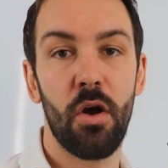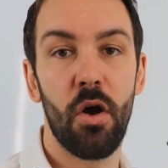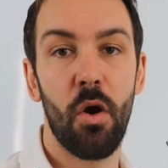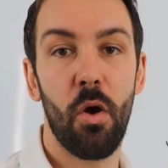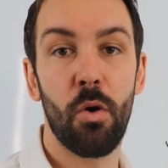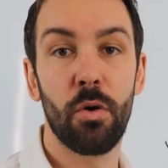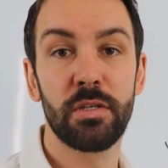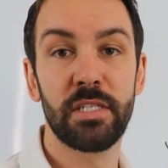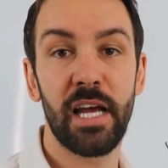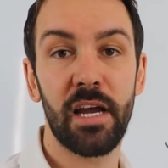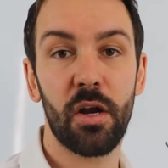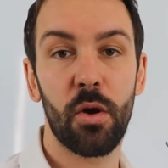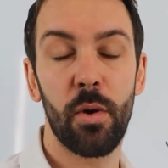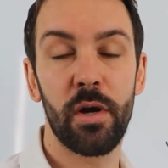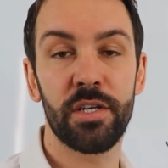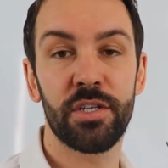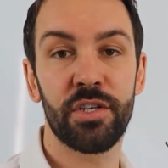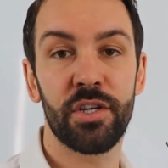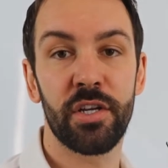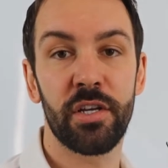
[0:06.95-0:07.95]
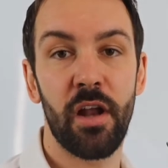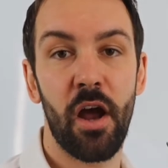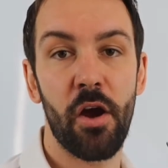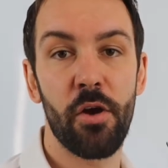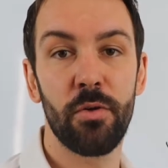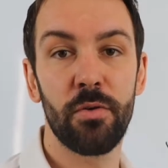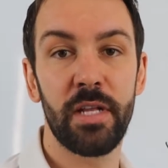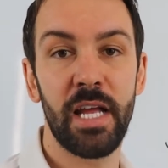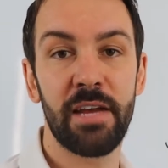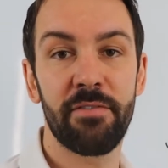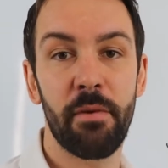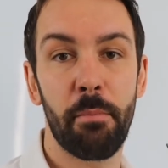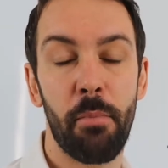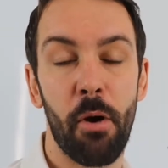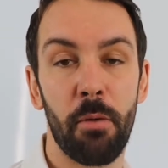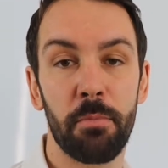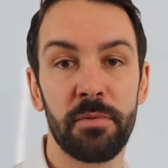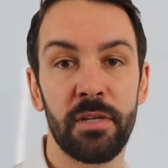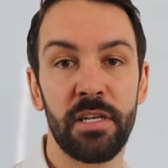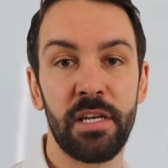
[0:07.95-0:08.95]
Or has that question only ever
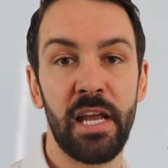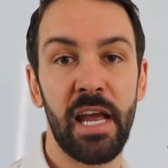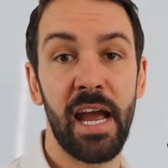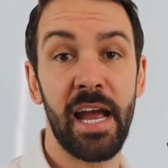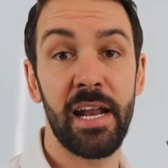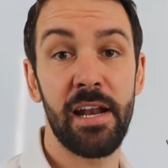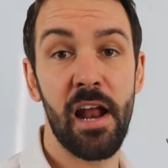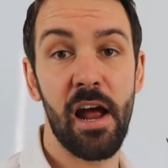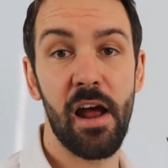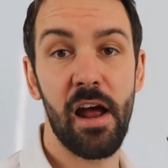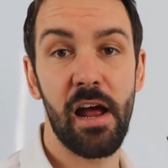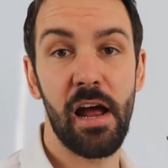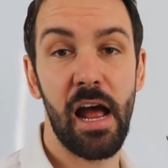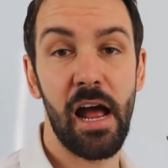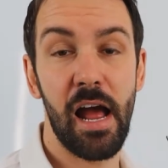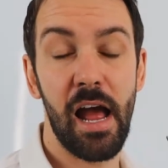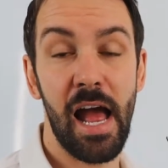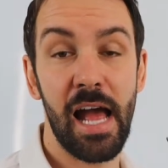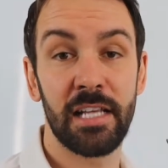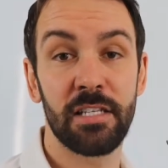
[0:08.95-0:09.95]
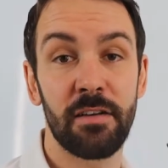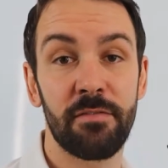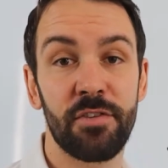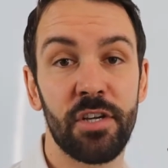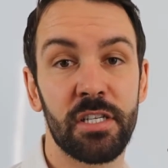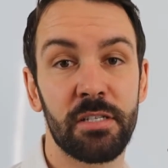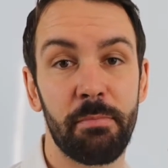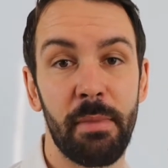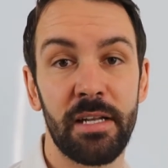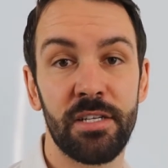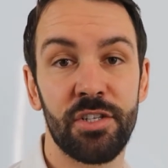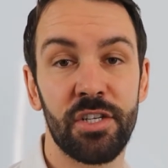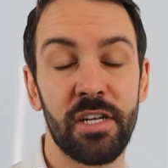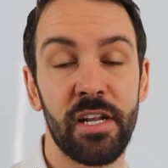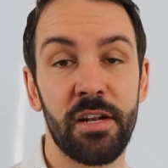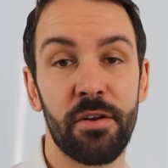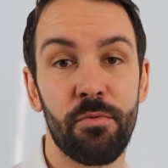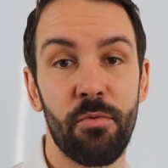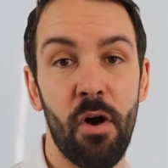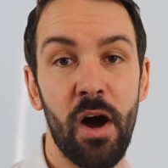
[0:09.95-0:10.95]
popped into your head as I've just mentioned
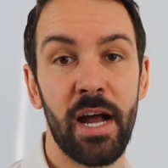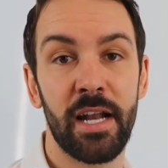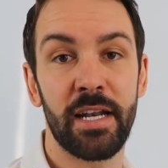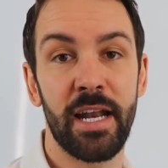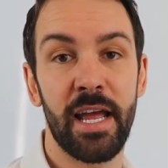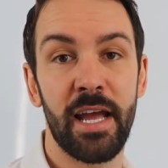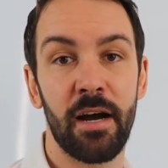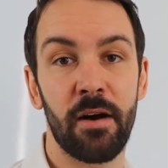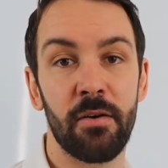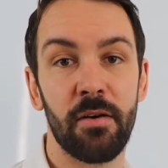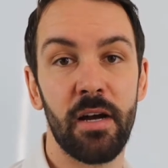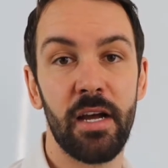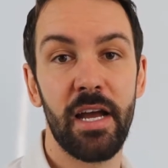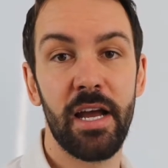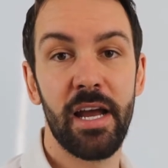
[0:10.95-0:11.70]
it right now?